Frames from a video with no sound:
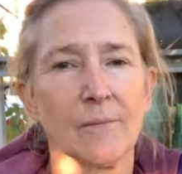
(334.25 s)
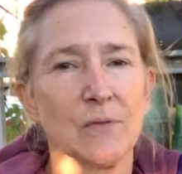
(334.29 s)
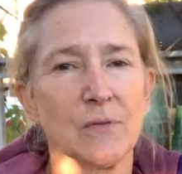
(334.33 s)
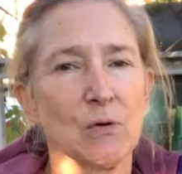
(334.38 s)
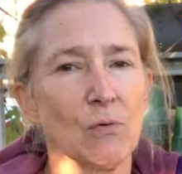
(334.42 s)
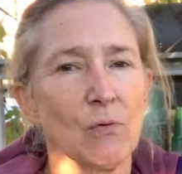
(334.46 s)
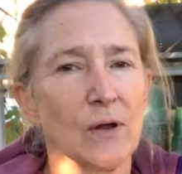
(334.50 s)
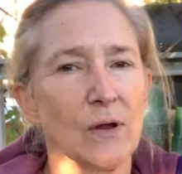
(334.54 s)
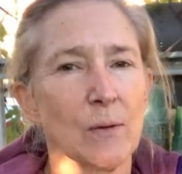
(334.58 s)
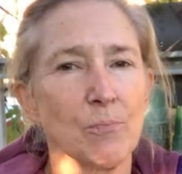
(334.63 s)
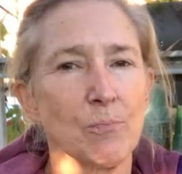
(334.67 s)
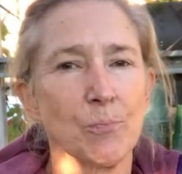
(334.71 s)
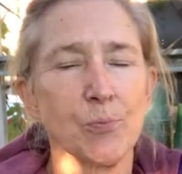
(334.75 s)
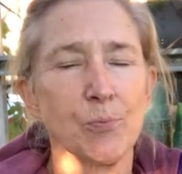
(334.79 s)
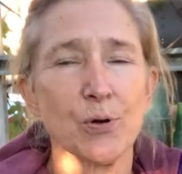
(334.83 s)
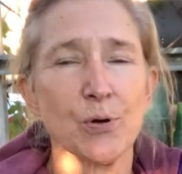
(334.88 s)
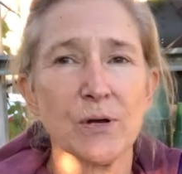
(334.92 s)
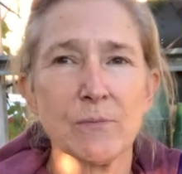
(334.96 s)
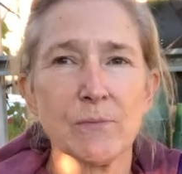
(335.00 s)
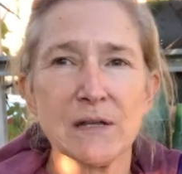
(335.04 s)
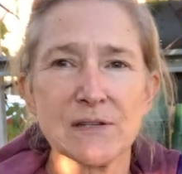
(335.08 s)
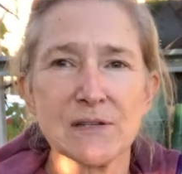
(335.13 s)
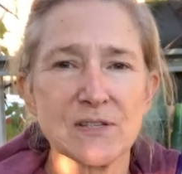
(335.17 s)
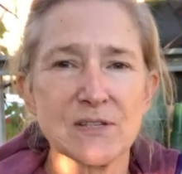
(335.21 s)
you want to
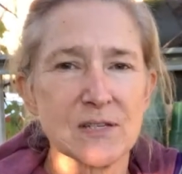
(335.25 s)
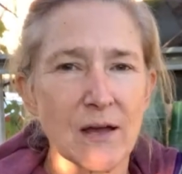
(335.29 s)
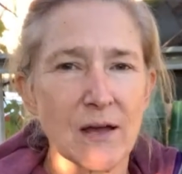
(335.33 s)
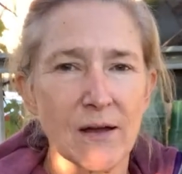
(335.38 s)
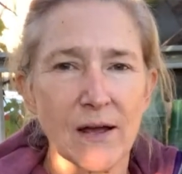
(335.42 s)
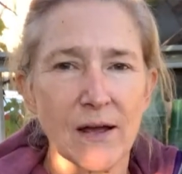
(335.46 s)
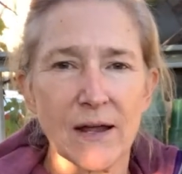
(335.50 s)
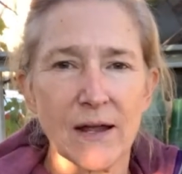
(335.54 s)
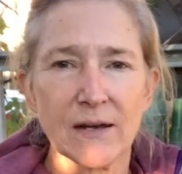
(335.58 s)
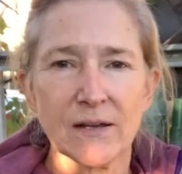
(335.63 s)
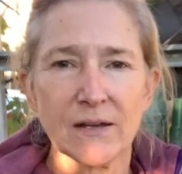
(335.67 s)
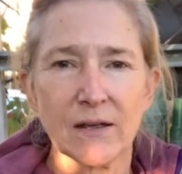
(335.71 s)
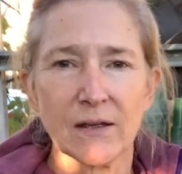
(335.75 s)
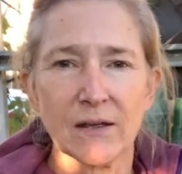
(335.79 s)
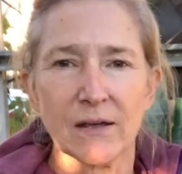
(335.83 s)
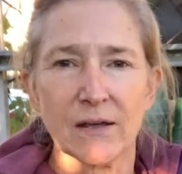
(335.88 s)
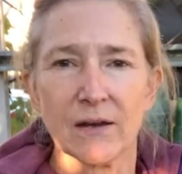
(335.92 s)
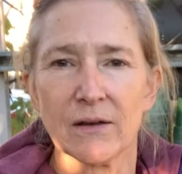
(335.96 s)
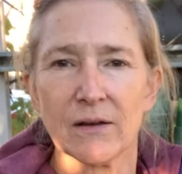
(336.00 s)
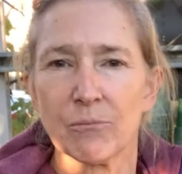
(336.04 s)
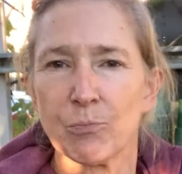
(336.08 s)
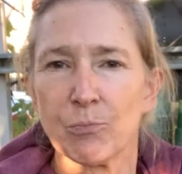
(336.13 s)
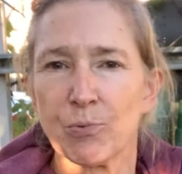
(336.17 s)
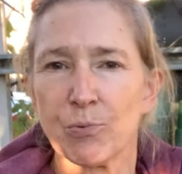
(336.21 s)
put them inside
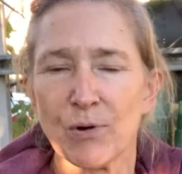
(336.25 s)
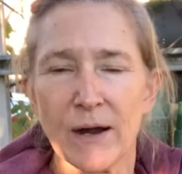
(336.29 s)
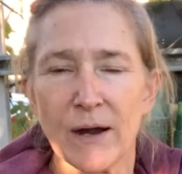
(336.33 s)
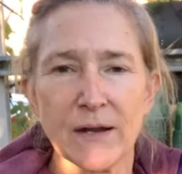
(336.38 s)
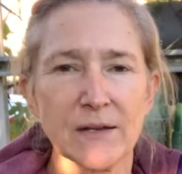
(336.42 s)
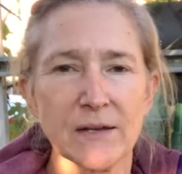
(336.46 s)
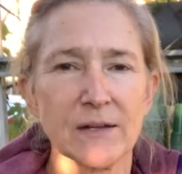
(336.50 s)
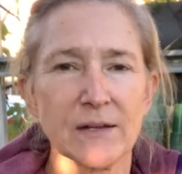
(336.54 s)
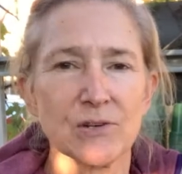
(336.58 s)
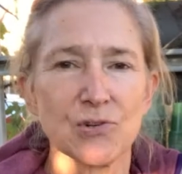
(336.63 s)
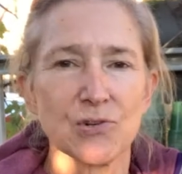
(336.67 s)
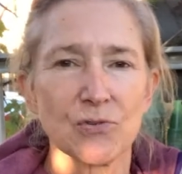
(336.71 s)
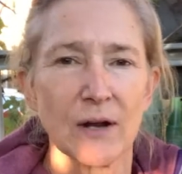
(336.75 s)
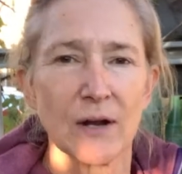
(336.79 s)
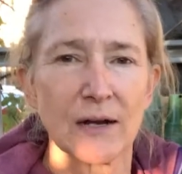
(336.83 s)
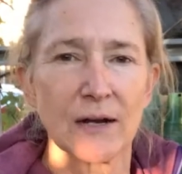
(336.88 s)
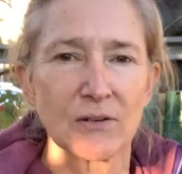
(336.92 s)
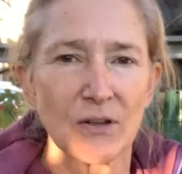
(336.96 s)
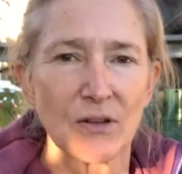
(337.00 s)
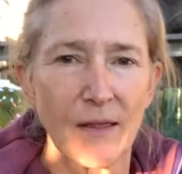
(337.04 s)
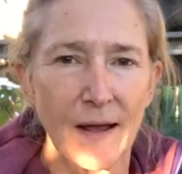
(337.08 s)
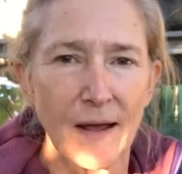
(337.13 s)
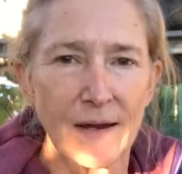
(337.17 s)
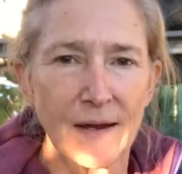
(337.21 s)
at bright
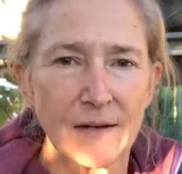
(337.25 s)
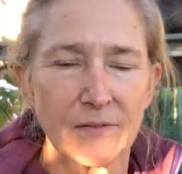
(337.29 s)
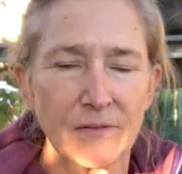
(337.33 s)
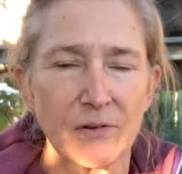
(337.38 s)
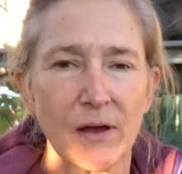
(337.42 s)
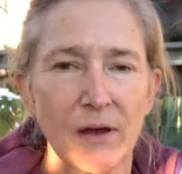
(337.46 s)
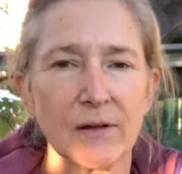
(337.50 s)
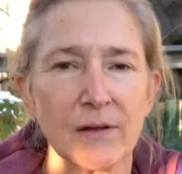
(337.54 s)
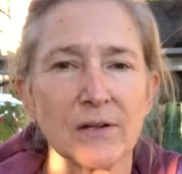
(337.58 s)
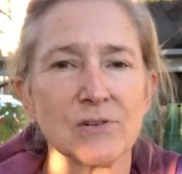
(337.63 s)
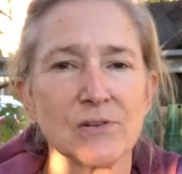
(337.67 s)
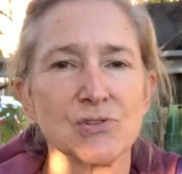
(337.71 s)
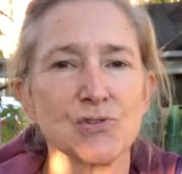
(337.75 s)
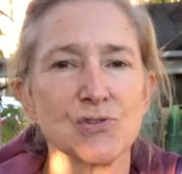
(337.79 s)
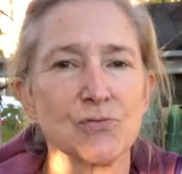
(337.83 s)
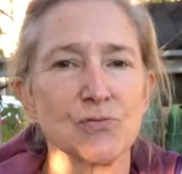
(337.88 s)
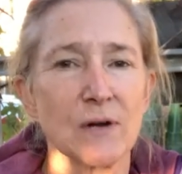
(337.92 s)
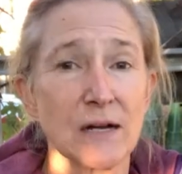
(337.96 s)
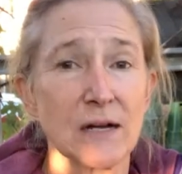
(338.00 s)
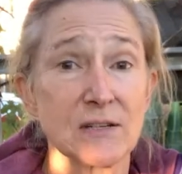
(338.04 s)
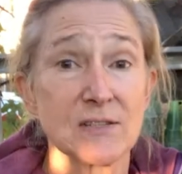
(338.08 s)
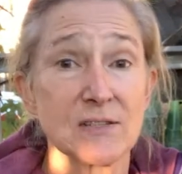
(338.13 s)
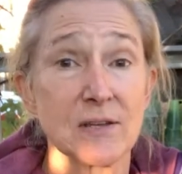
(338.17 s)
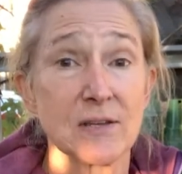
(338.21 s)
indirect light, not in
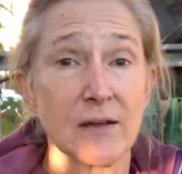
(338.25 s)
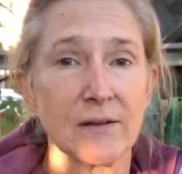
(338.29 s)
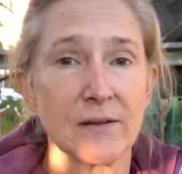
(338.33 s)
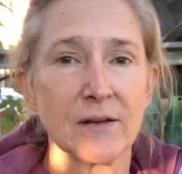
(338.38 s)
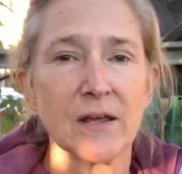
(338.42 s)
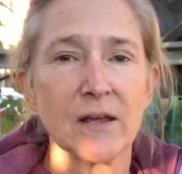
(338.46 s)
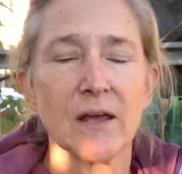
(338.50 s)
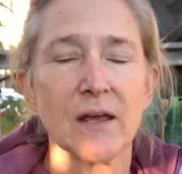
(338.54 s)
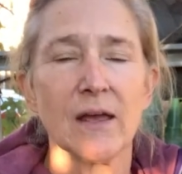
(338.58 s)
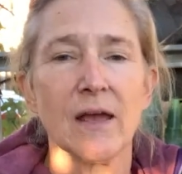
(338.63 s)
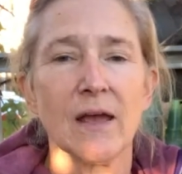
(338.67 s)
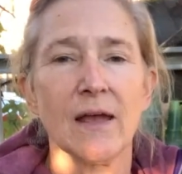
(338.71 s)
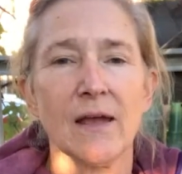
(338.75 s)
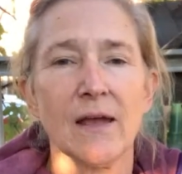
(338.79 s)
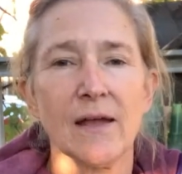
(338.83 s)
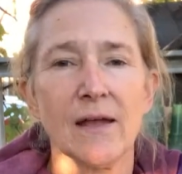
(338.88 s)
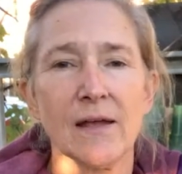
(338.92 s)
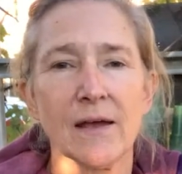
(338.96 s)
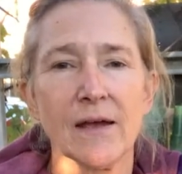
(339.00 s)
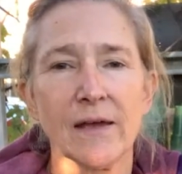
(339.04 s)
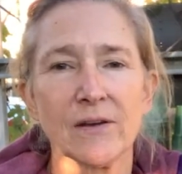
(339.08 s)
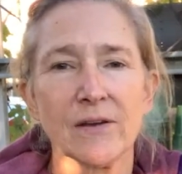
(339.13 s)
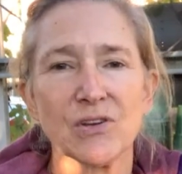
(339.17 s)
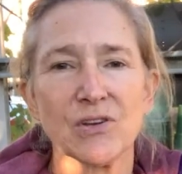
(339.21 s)
direct sun,
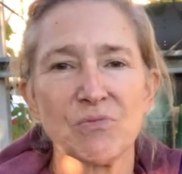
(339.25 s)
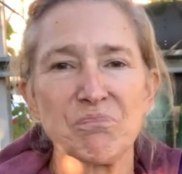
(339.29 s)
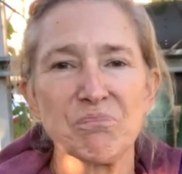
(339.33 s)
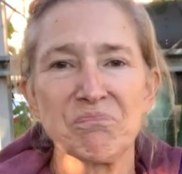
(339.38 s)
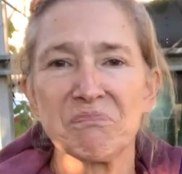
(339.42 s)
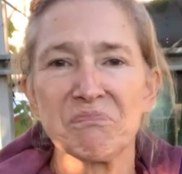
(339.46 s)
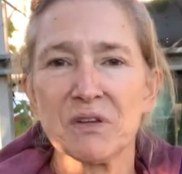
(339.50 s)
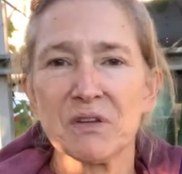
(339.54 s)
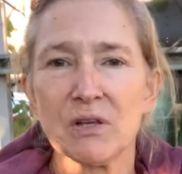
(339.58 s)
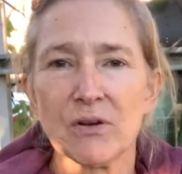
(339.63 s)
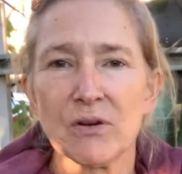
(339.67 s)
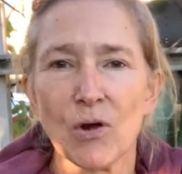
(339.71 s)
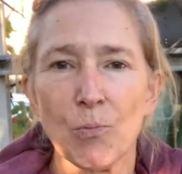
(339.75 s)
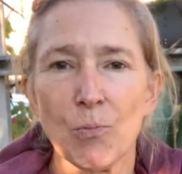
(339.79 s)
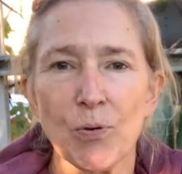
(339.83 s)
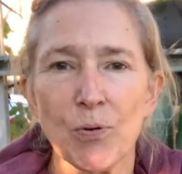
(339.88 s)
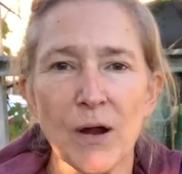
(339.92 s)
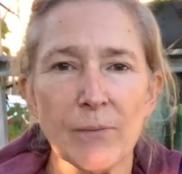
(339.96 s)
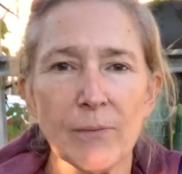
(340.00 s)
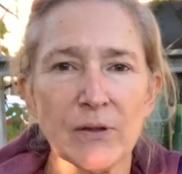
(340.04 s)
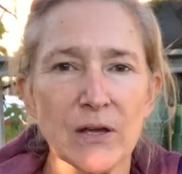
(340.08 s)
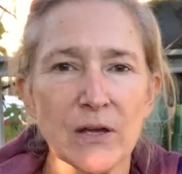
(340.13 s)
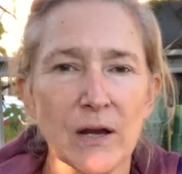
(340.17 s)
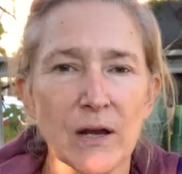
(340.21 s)
and
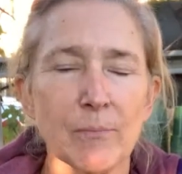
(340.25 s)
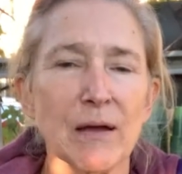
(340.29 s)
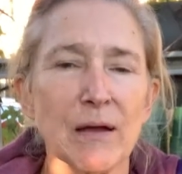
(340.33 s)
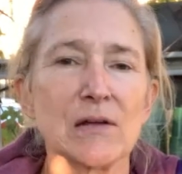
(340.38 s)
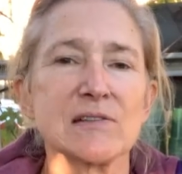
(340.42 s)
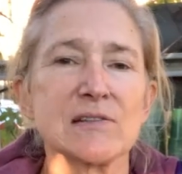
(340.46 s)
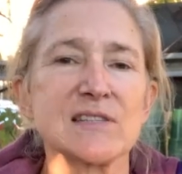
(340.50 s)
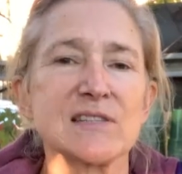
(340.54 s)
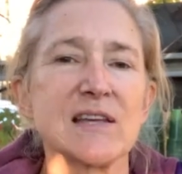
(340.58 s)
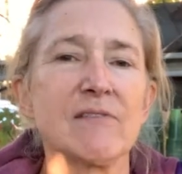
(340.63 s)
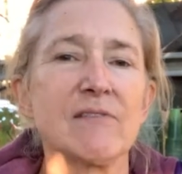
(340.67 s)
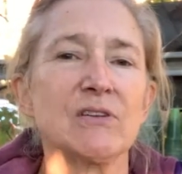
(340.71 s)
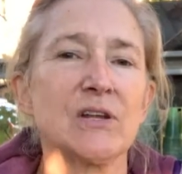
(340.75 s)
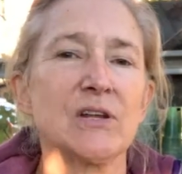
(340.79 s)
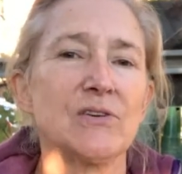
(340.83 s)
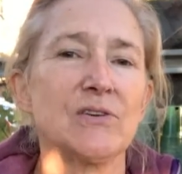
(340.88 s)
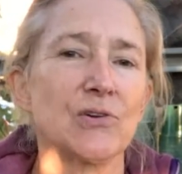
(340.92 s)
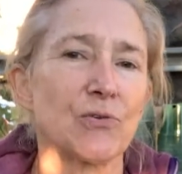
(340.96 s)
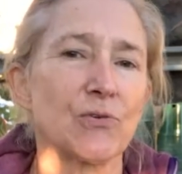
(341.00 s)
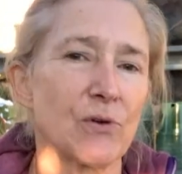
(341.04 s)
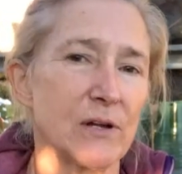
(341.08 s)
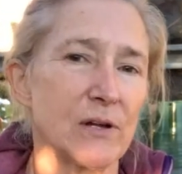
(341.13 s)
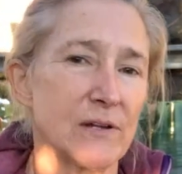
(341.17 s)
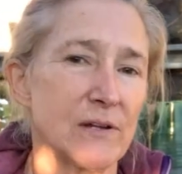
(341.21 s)
probably at about 70
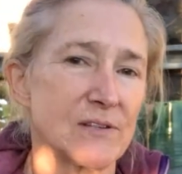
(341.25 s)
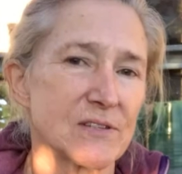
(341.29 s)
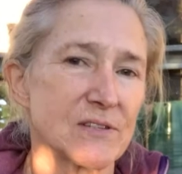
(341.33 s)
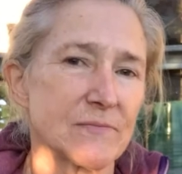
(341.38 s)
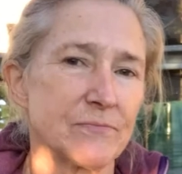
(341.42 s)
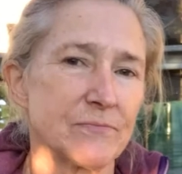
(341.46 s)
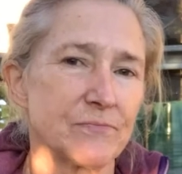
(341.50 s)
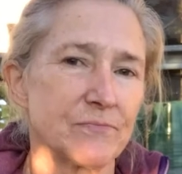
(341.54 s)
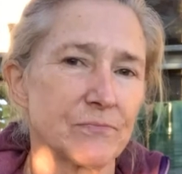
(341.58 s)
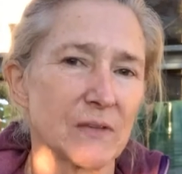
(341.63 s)
degrees.